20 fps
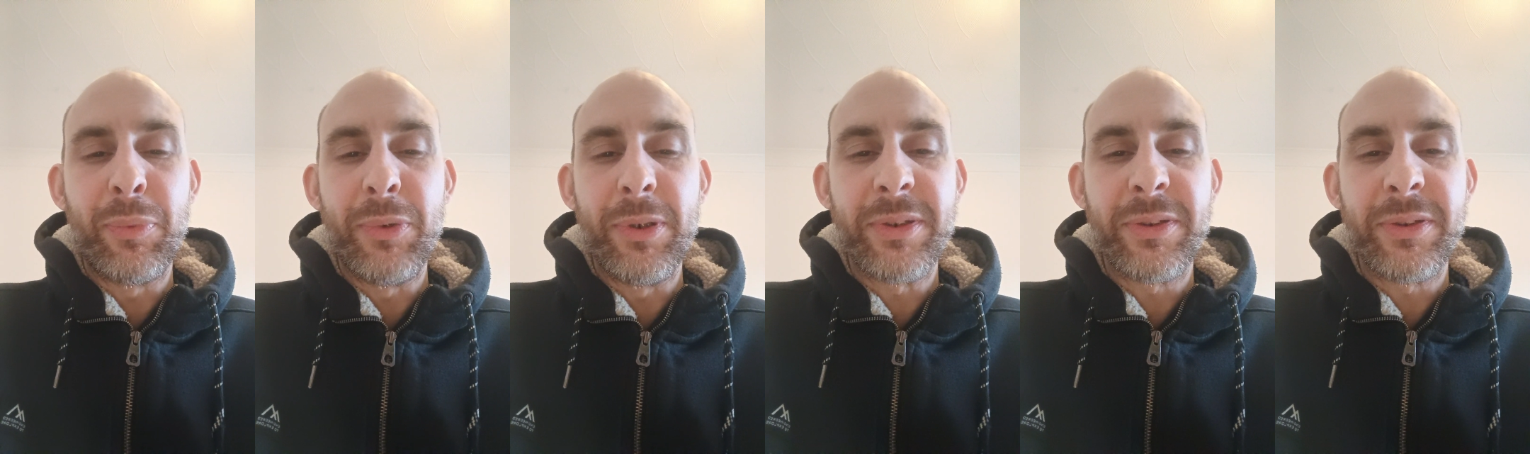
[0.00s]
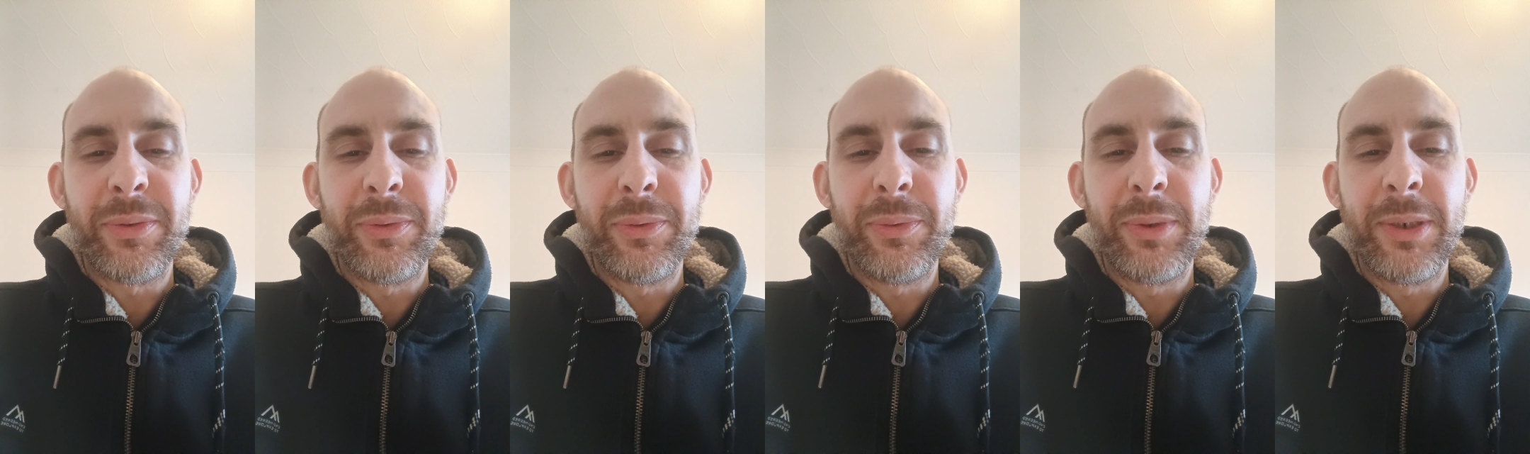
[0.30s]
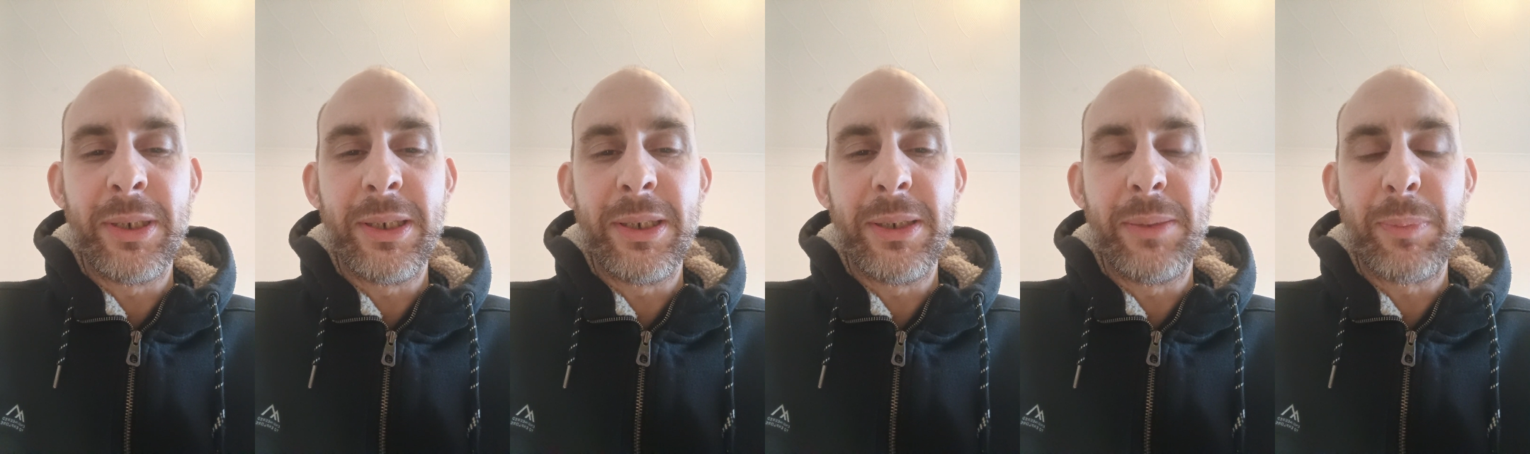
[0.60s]

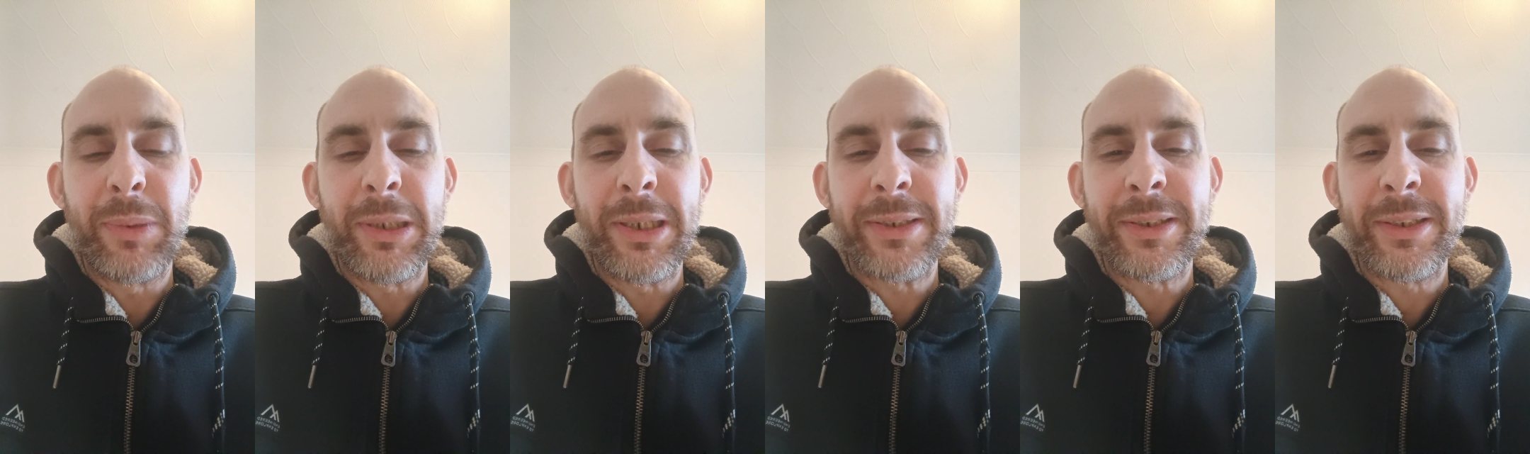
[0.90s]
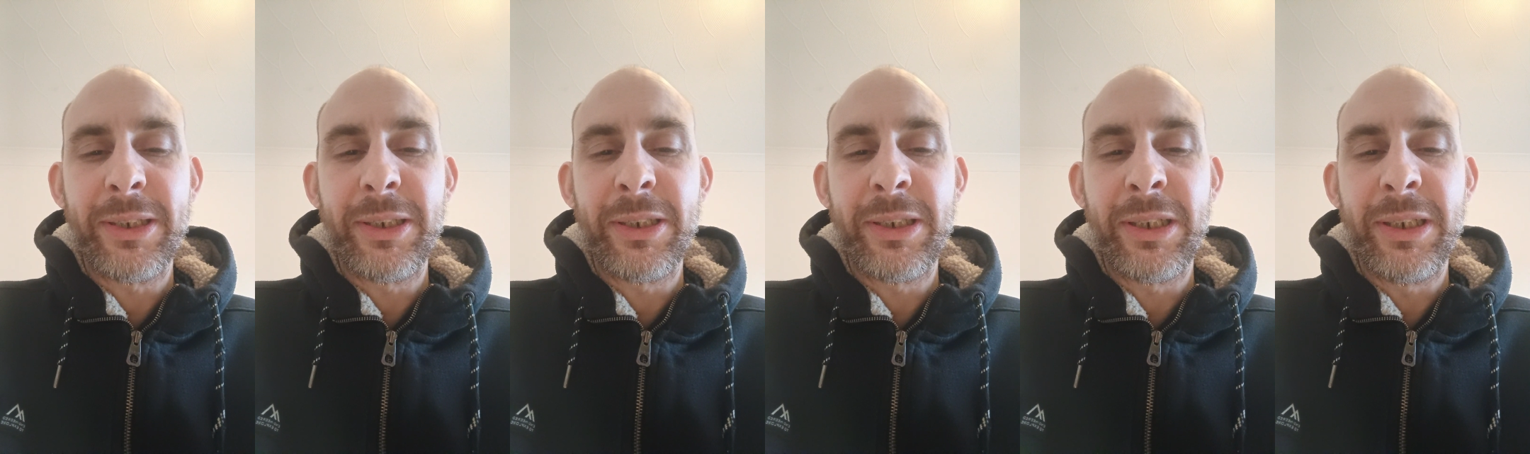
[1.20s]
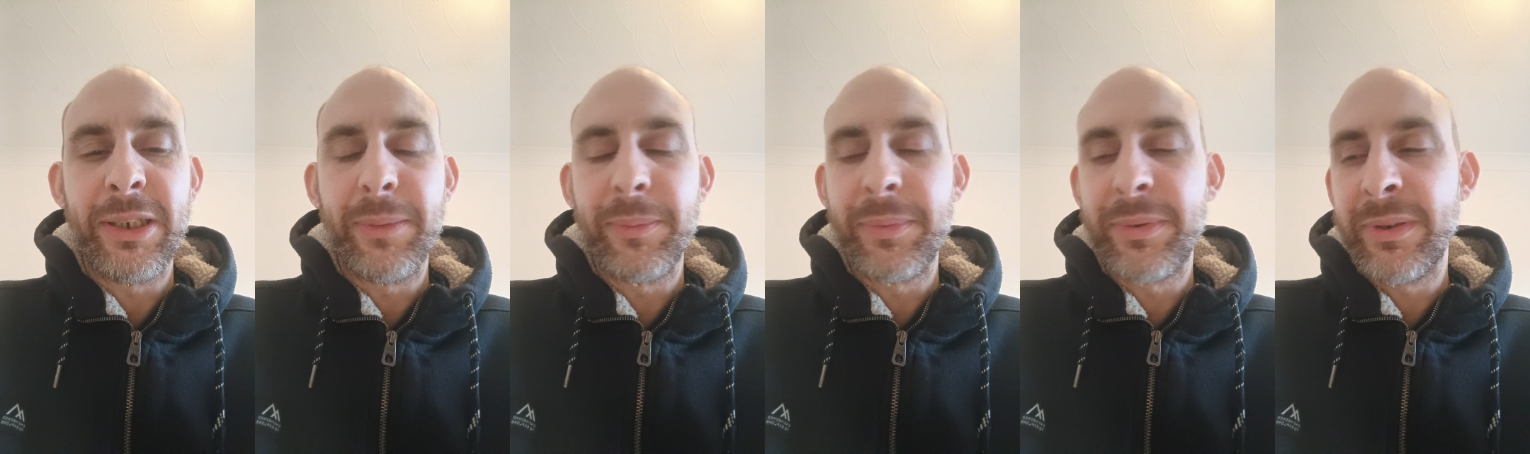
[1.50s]
brittle plastic
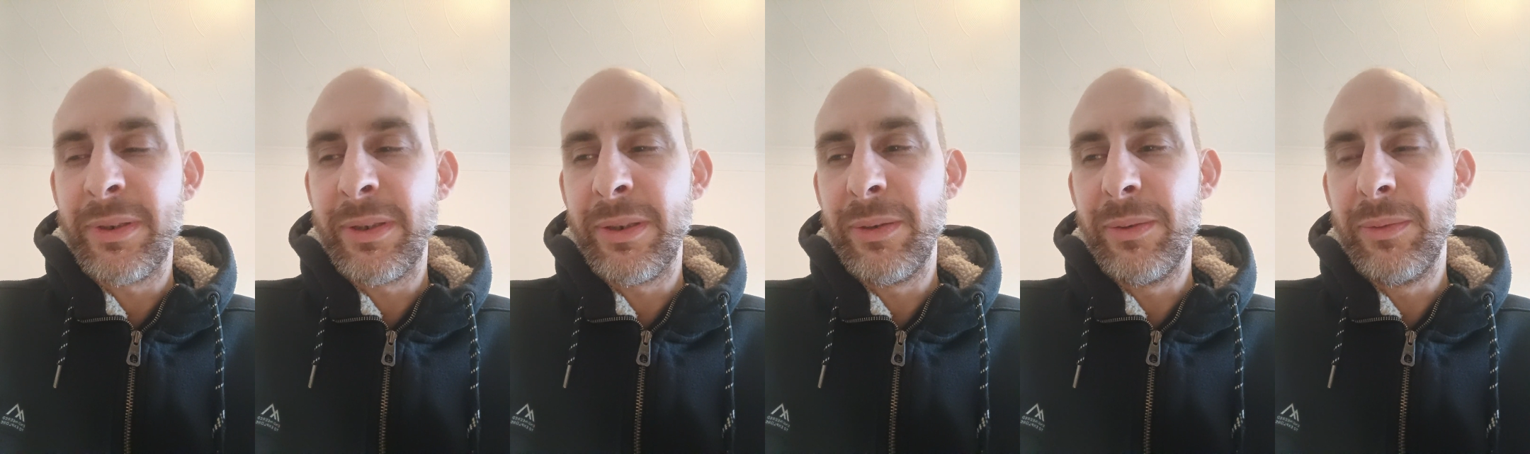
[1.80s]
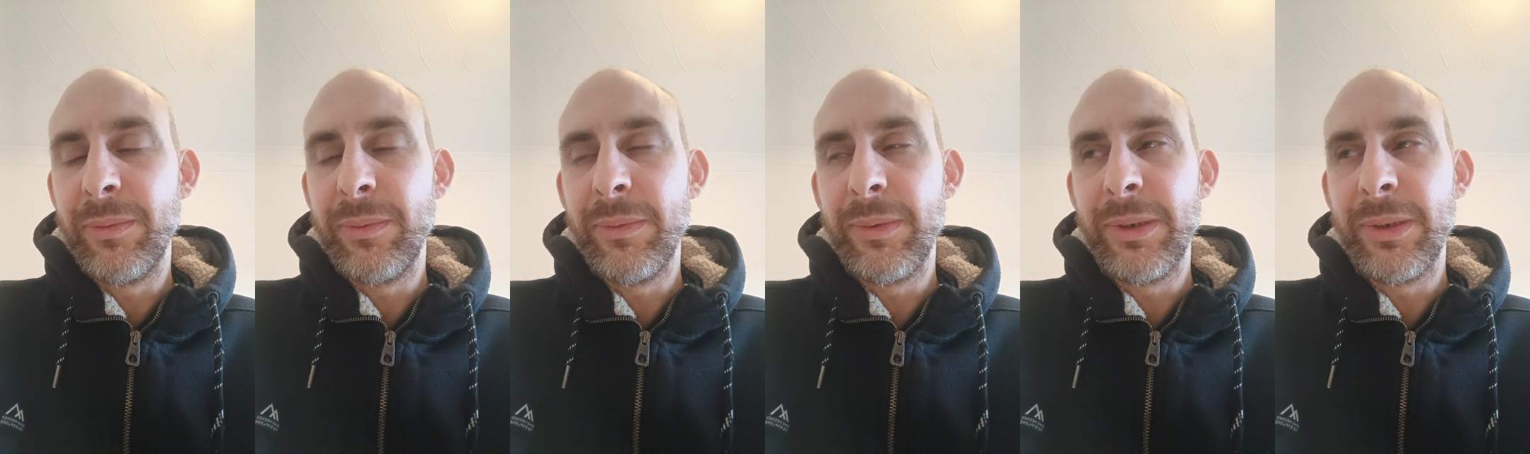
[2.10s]
clips, so